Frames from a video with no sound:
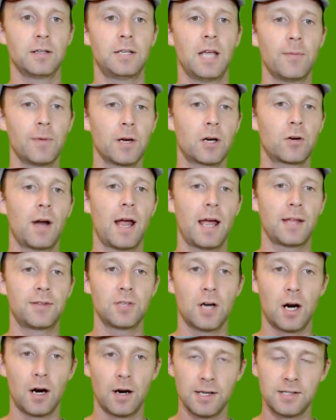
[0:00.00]

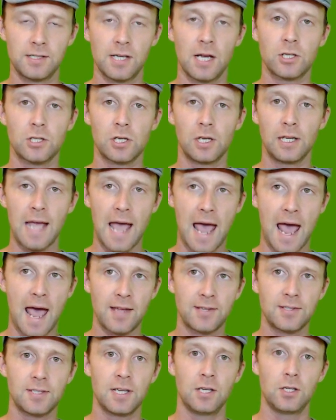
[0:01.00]
Democrats are essentially
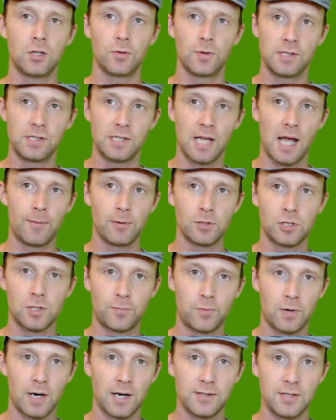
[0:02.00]
asking to establish a
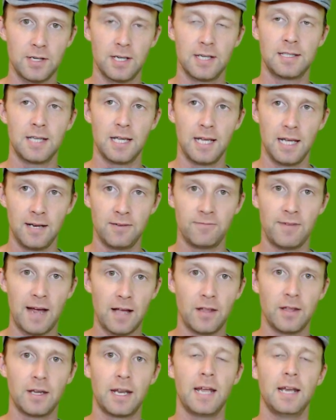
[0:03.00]
precedent to
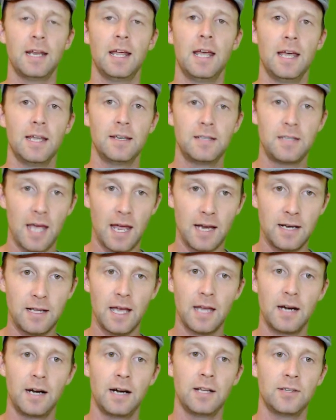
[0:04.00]
invalidate Ted
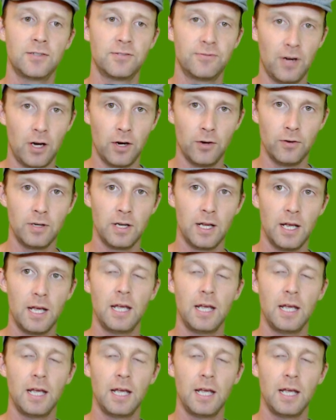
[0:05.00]
Kennedy's vote.